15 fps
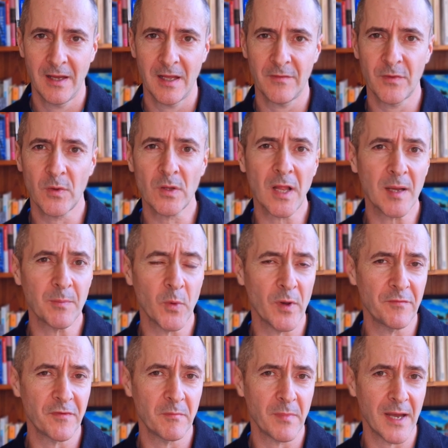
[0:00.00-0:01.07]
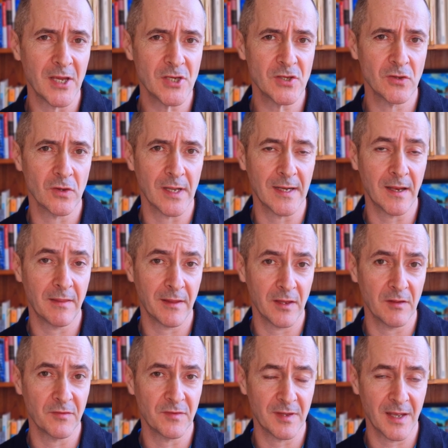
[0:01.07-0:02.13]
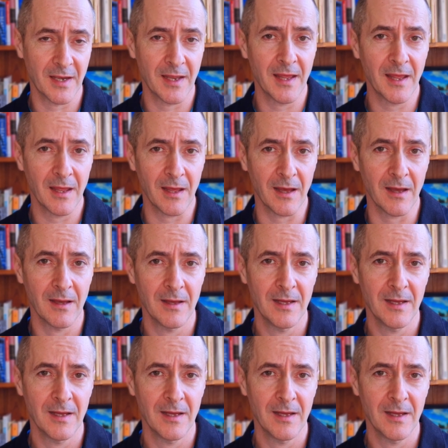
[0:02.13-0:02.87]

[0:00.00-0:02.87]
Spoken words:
If you would like more information on anything you've seen here,